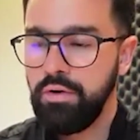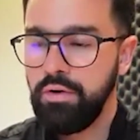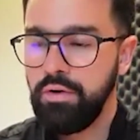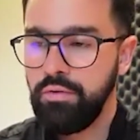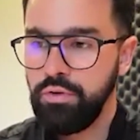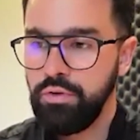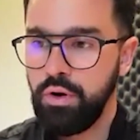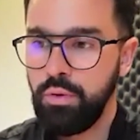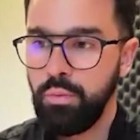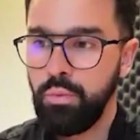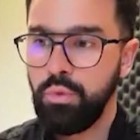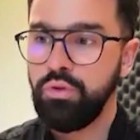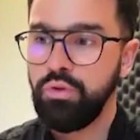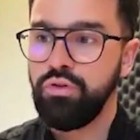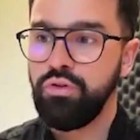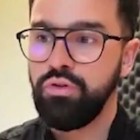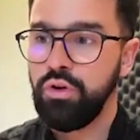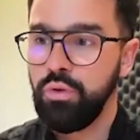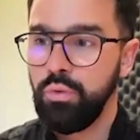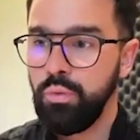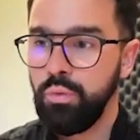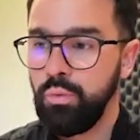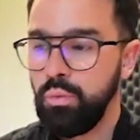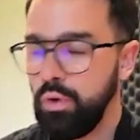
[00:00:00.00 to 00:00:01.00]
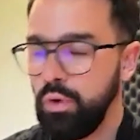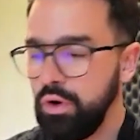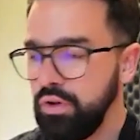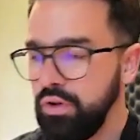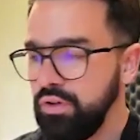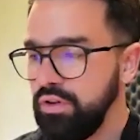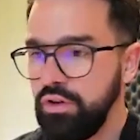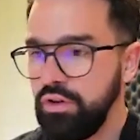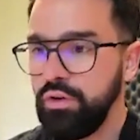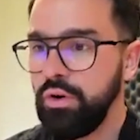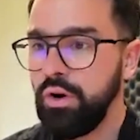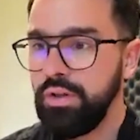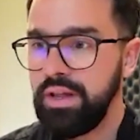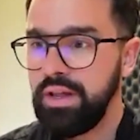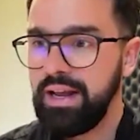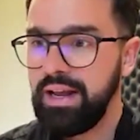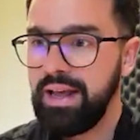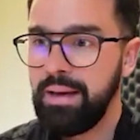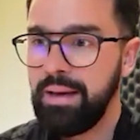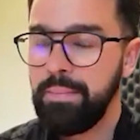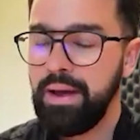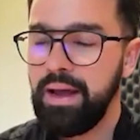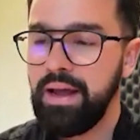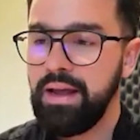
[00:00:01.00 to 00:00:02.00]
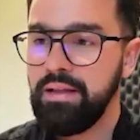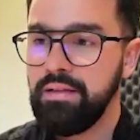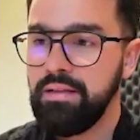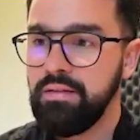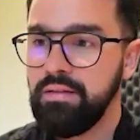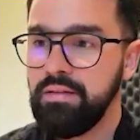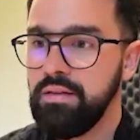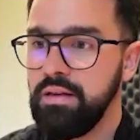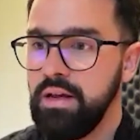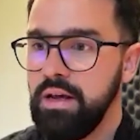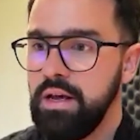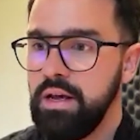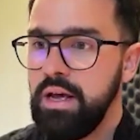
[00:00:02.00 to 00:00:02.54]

wanting to grow their campaigns,